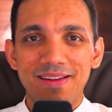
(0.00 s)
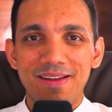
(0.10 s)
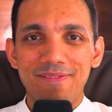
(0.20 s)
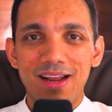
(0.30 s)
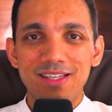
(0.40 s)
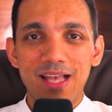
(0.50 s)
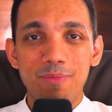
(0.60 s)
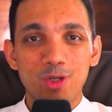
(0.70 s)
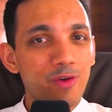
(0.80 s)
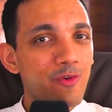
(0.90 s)
Whereas I'm
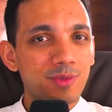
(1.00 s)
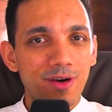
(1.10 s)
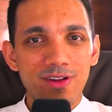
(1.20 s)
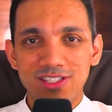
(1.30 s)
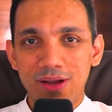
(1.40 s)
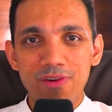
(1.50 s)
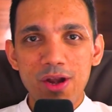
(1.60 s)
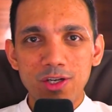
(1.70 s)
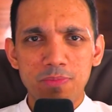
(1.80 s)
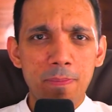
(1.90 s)
sure you've observed in some
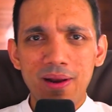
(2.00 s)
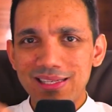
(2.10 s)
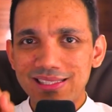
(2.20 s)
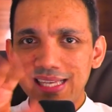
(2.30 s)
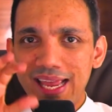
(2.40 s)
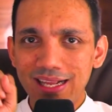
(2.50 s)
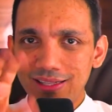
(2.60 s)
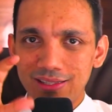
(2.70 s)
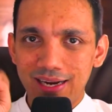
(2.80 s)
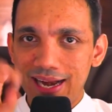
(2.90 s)
videos, people are
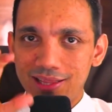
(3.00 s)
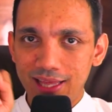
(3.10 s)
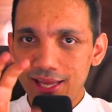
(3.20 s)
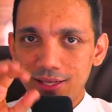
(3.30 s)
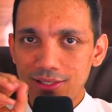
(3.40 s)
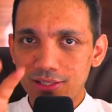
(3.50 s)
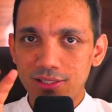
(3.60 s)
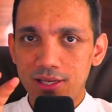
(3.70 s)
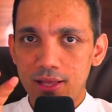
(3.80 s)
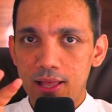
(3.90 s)
saying the right
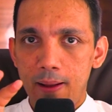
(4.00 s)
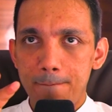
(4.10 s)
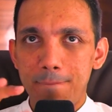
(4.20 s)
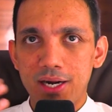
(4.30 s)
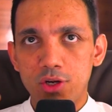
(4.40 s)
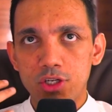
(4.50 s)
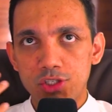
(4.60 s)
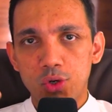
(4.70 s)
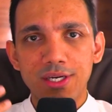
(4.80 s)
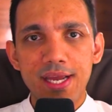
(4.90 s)
things, but you just
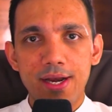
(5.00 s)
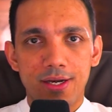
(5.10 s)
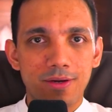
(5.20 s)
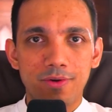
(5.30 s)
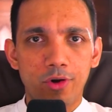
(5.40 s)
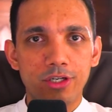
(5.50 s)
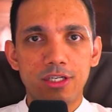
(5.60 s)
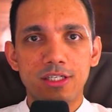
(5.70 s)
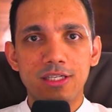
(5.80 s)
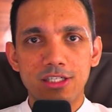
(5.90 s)
don't get it, or it
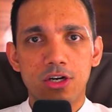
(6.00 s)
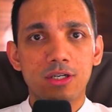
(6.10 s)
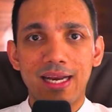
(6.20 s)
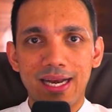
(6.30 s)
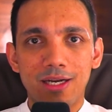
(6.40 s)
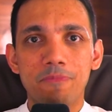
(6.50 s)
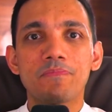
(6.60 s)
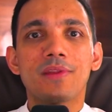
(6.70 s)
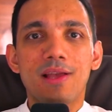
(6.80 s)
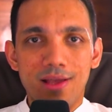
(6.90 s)
does not connect.
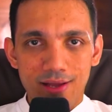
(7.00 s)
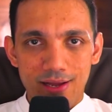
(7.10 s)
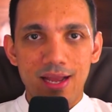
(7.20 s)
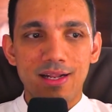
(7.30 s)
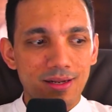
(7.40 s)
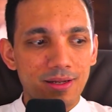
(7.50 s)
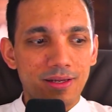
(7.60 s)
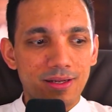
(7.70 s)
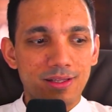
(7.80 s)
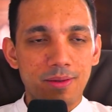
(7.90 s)
And
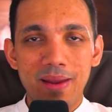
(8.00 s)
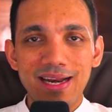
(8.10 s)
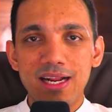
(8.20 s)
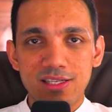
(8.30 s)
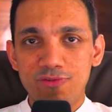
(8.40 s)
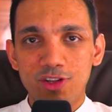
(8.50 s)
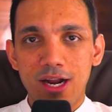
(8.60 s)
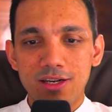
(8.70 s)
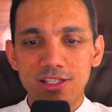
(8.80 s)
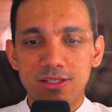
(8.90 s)
the main reason for
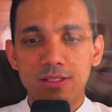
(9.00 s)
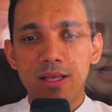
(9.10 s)
that is